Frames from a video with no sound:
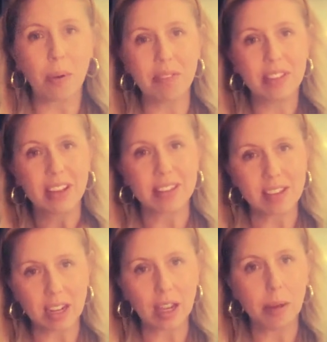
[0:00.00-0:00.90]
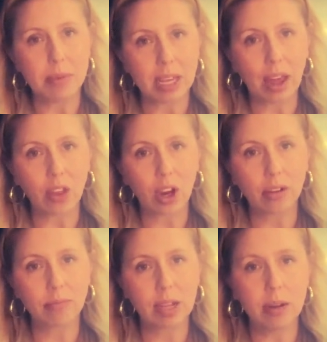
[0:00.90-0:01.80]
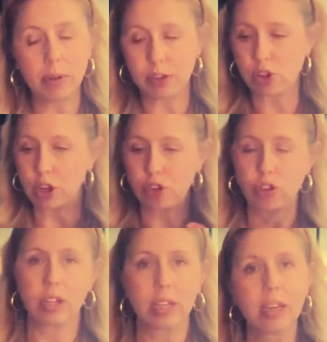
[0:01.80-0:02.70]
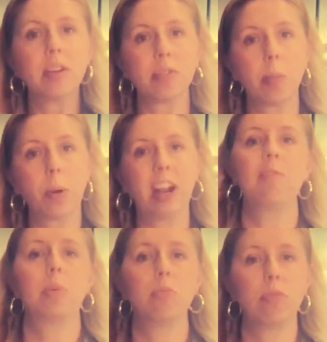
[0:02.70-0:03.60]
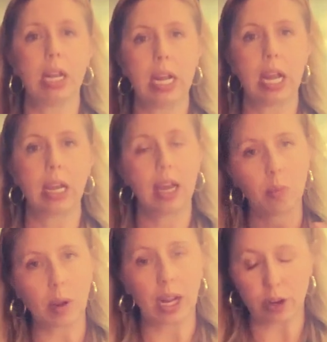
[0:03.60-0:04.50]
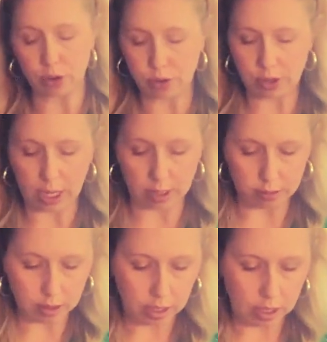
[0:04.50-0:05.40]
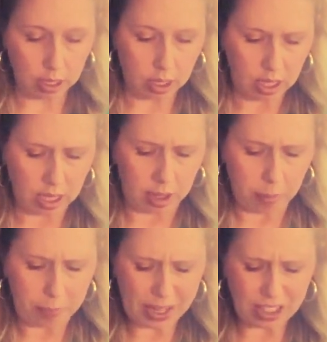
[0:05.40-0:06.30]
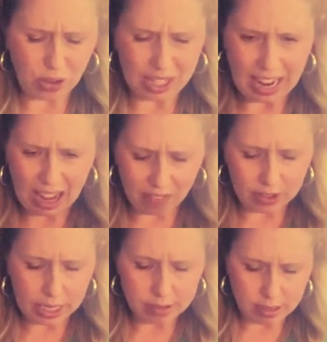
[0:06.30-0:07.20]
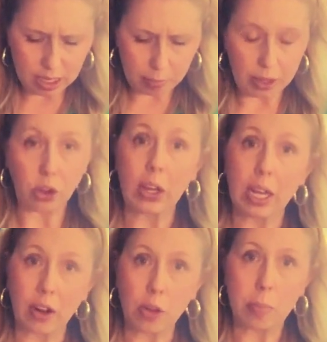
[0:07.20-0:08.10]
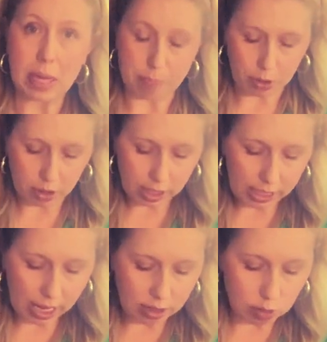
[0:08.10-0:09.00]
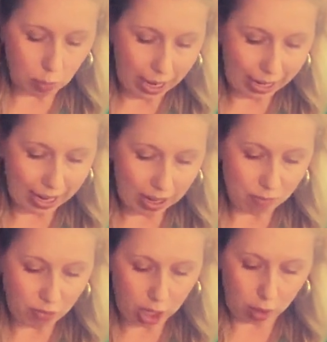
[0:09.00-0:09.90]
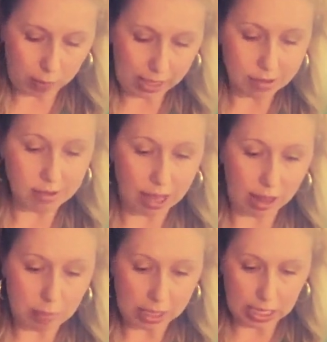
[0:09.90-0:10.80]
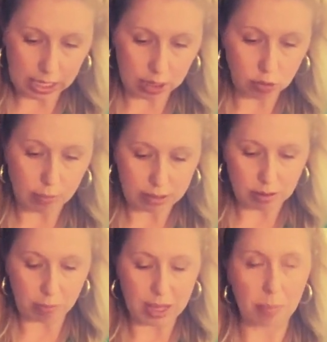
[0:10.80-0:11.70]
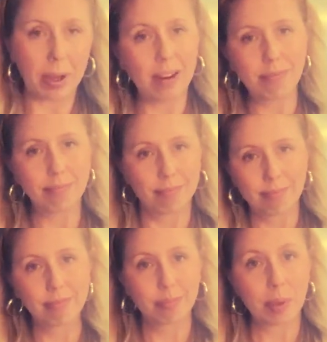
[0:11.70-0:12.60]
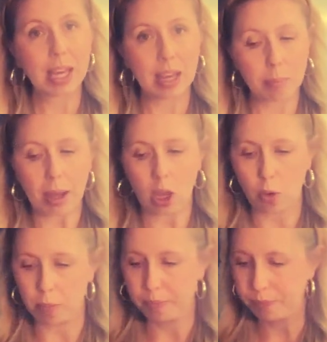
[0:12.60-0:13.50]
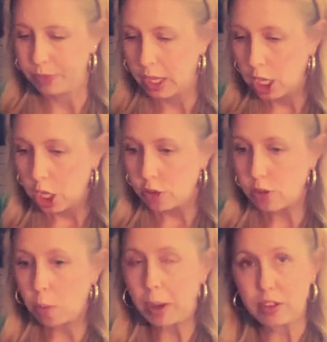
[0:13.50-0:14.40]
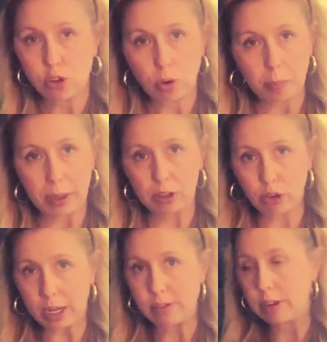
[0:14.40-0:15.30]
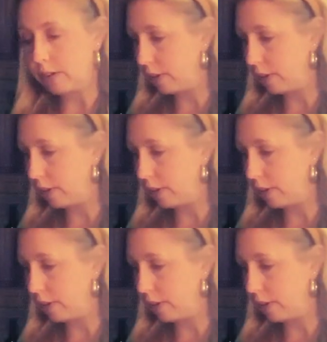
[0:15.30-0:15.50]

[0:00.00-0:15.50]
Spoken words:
everything's going to come together in research from what I've been writing and what I understand. But you can have an idea by looking at other people. Again, is why I'm following Sally McKinney's recipe, but making it my own. So while the shortbread crust is